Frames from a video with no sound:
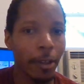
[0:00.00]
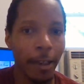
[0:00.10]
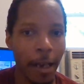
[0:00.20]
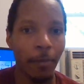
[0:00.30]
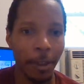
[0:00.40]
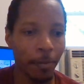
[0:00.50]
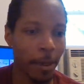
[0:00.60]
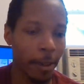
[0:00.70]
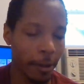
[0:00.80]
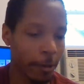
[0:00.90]
really that much
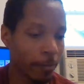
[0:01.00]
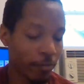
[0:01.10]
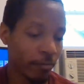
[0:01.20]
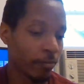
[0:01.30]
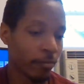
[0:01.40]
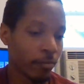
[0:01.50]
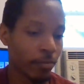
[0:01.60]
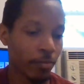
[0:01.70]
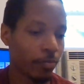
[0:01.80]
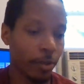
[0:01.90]
better.
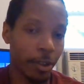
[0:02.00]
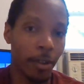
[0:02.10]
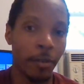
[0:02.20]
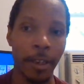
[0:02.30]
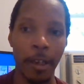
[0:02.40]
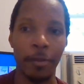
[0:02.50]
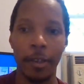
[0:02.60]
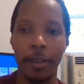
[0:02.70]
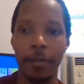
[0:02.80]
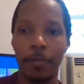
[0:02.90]
Just throwing it
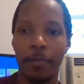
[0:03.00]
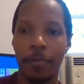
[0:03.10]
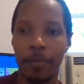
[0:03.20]
out there.